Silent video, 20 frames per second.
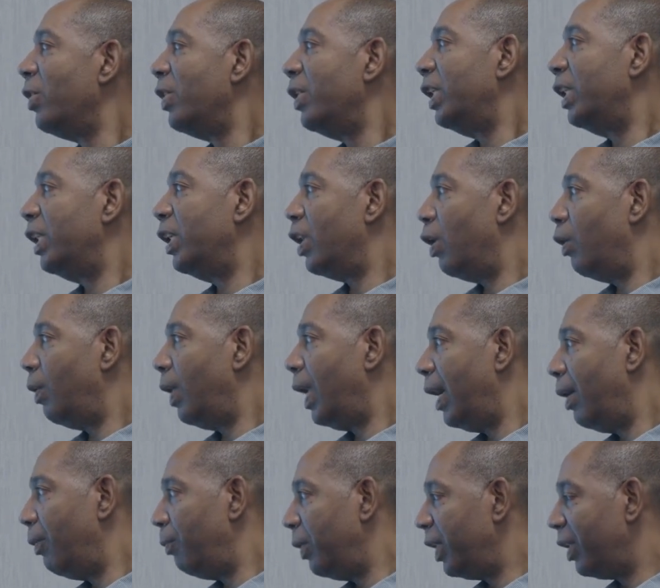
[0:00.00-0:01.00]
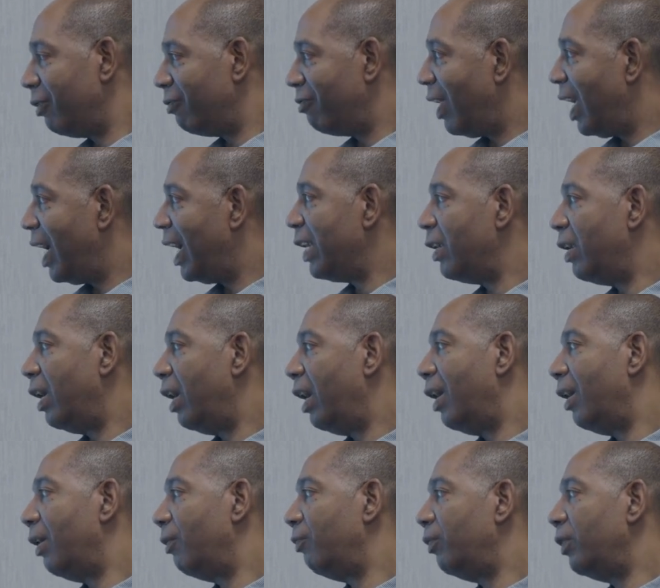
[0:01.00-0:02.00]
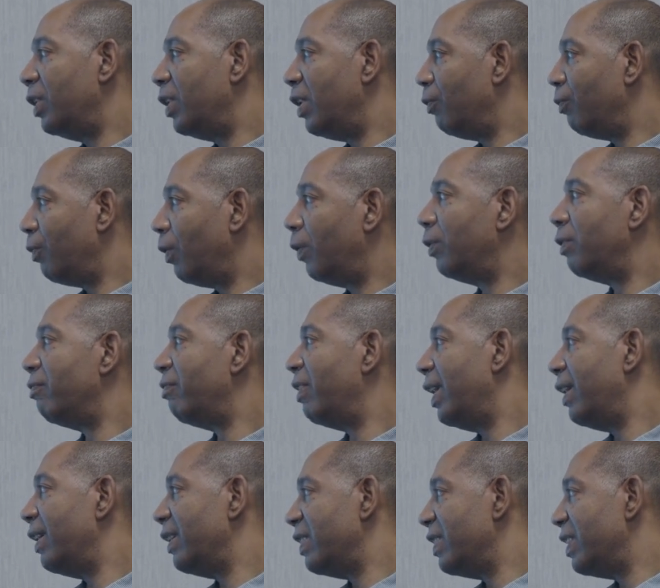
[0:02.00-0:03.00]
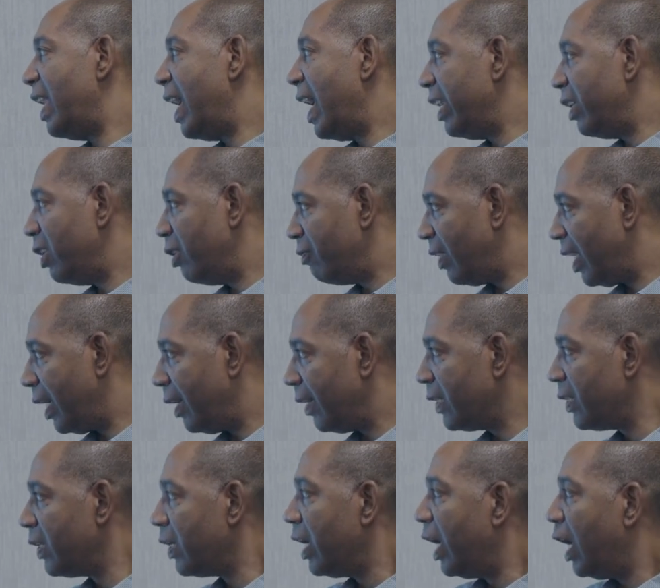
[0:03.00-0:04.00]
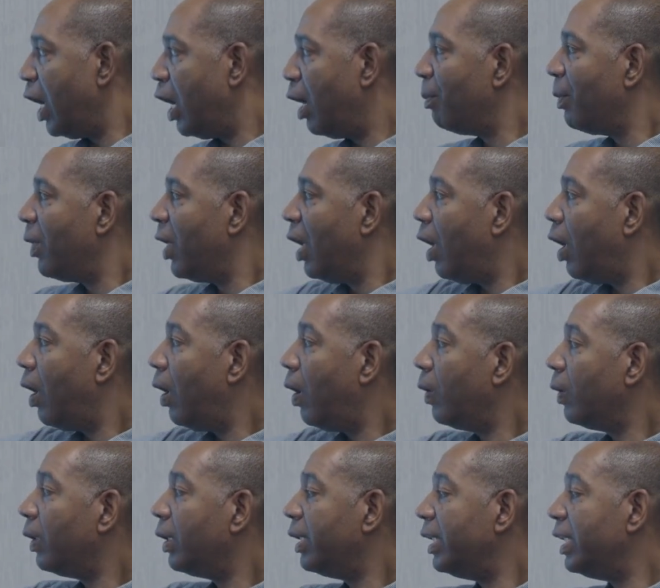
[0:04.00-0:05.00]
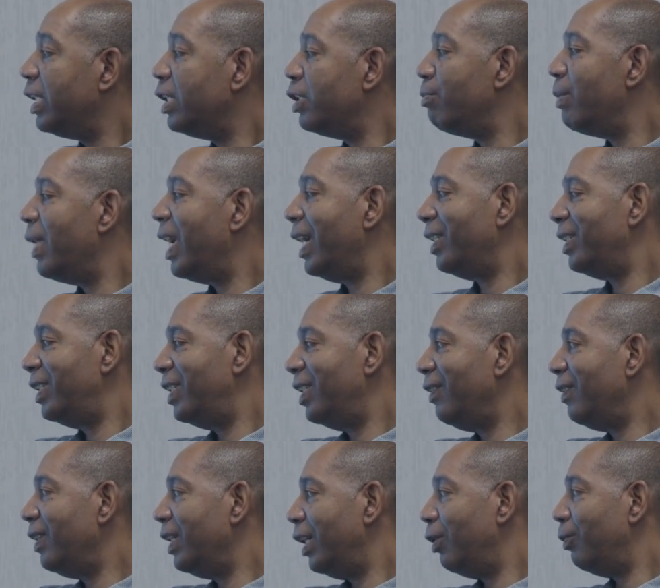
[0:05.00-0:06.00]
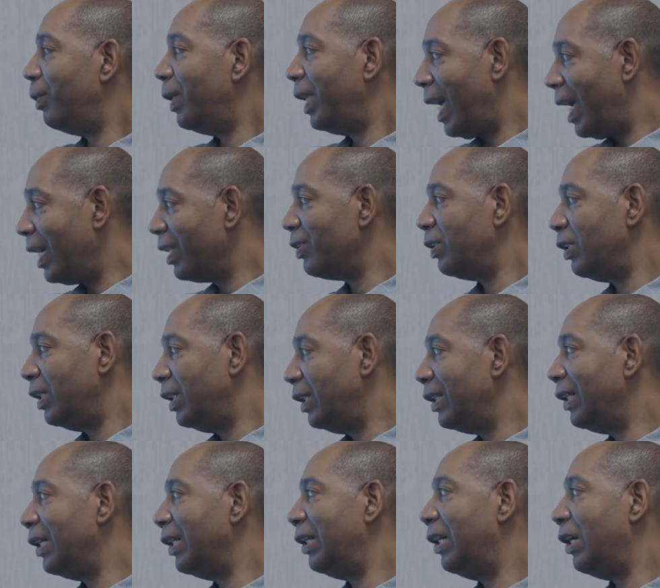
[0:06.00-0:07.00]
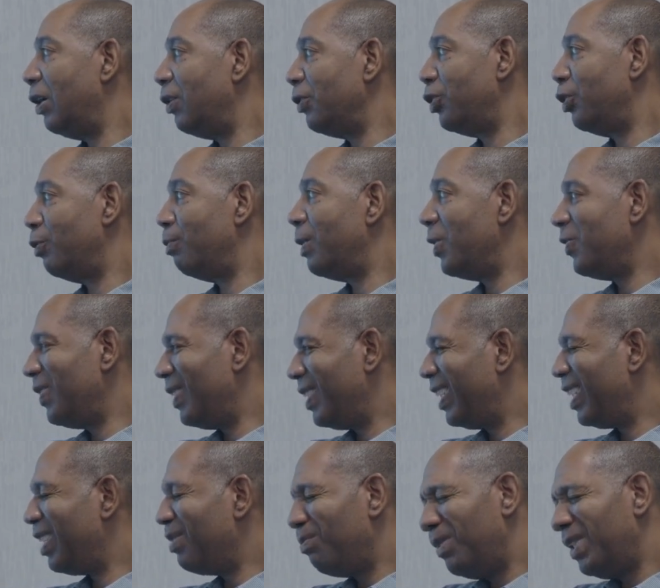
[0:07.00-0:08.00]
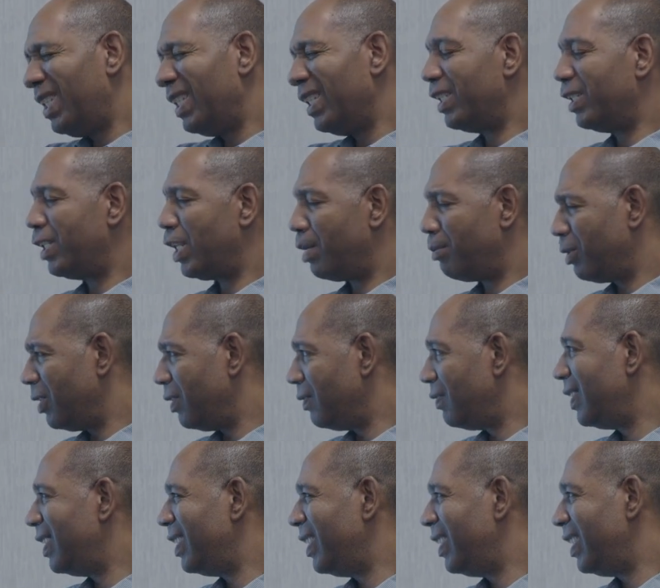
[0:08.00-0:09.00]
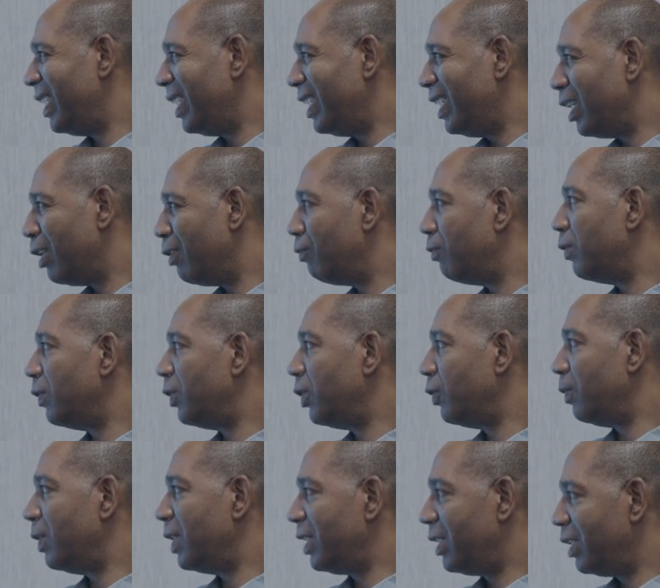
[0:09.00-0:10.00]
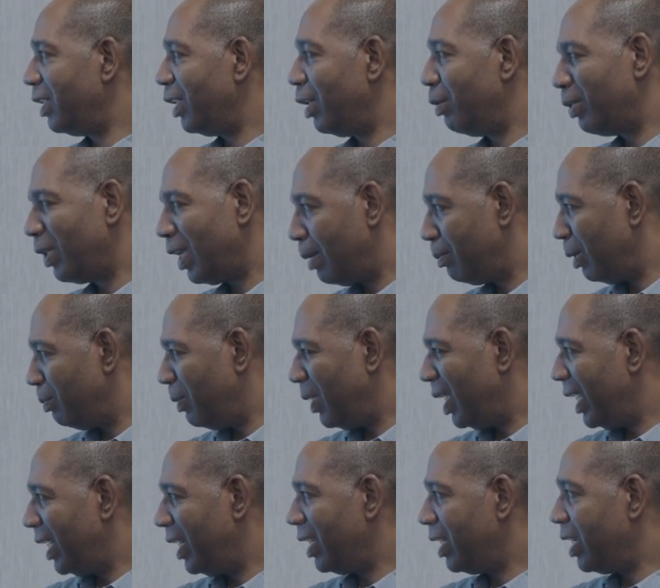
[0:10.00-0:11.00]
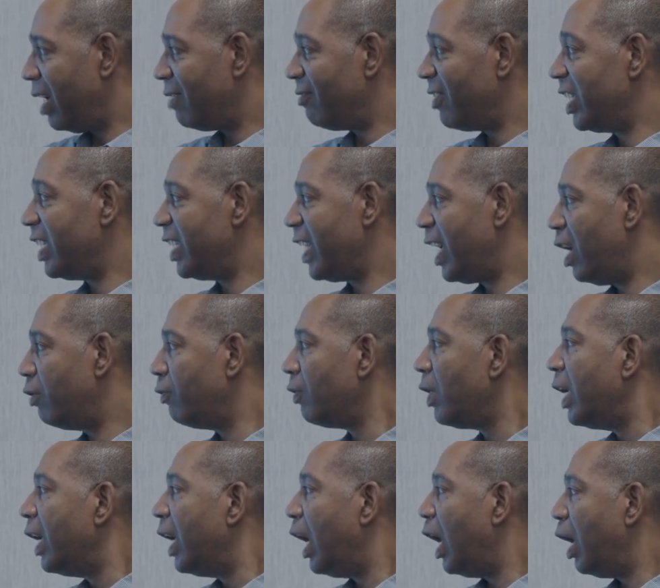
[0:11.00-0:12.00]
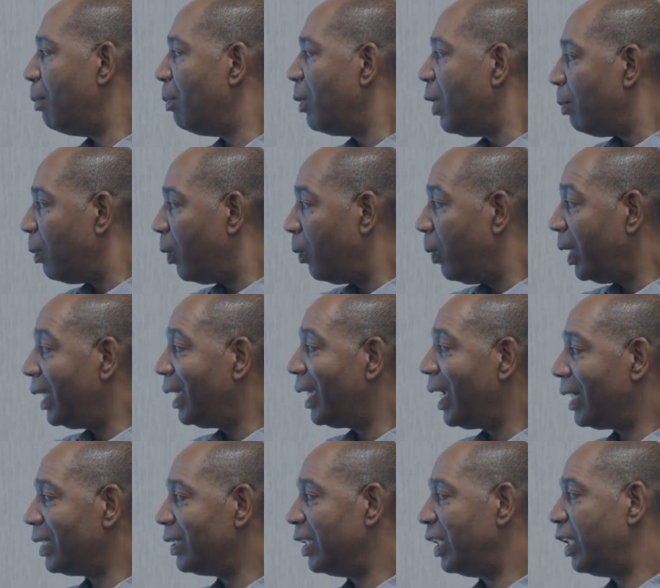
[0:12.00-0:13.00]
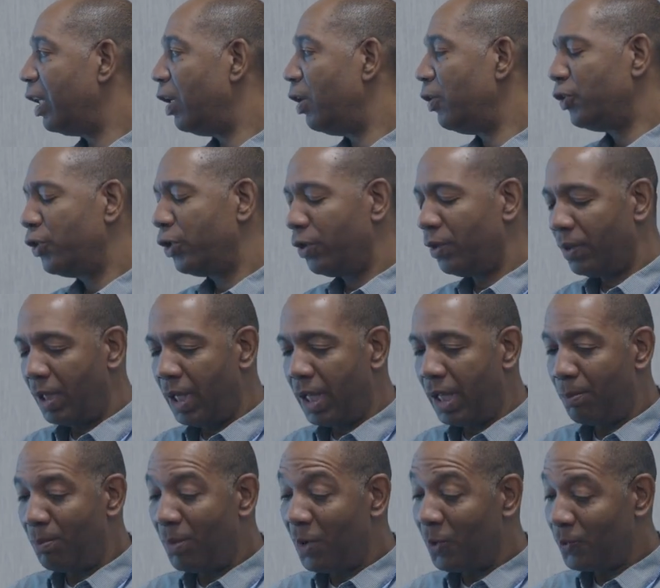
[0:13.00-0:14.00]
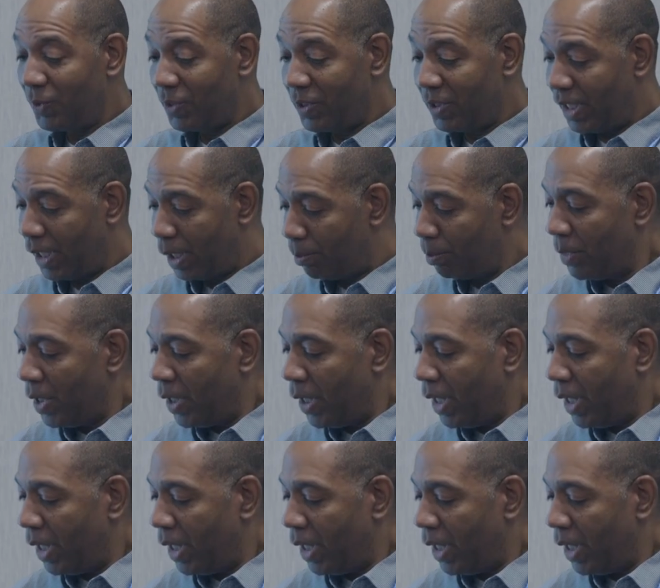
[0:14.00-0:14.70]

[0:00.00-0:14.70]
We could find, rotavirus and adenovirus. All of these bacteria, we actually could culture most of them with the exception of C. diff, which was a problem in and of itself. We could actually culture most of them.